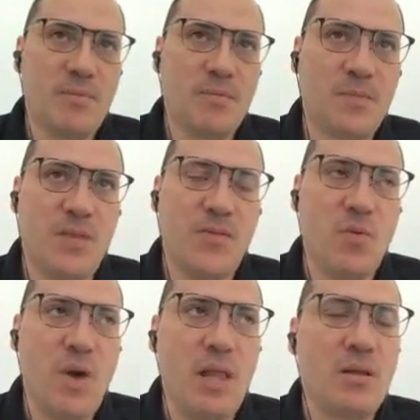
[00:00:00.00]
if you
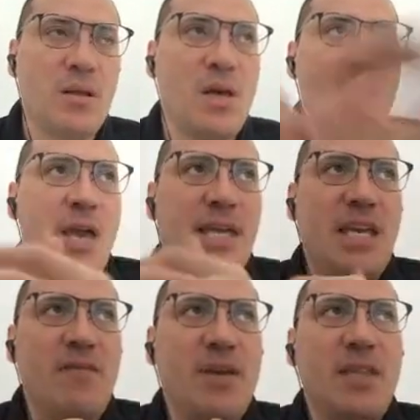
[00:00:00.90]
will.
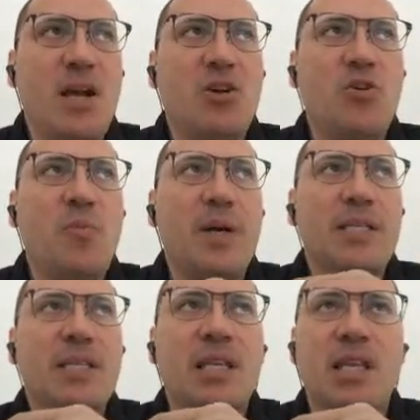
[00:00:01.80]
Given a group
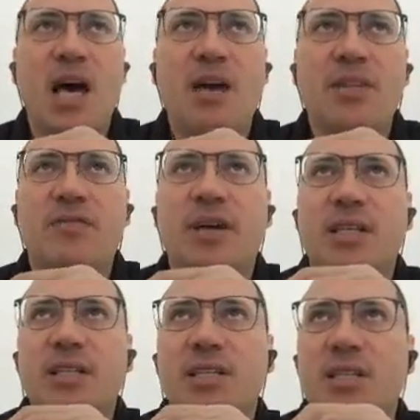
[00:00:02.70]
ID and an artifact
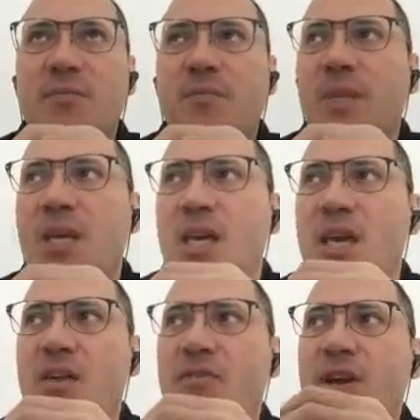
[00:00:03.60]
ID,
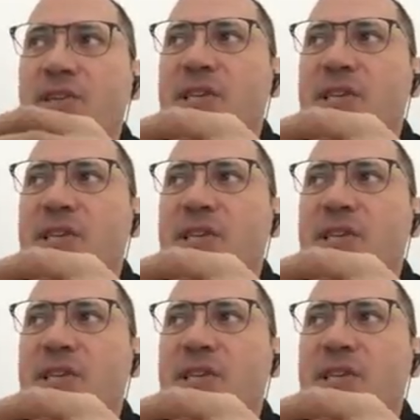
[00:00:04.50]
if there is a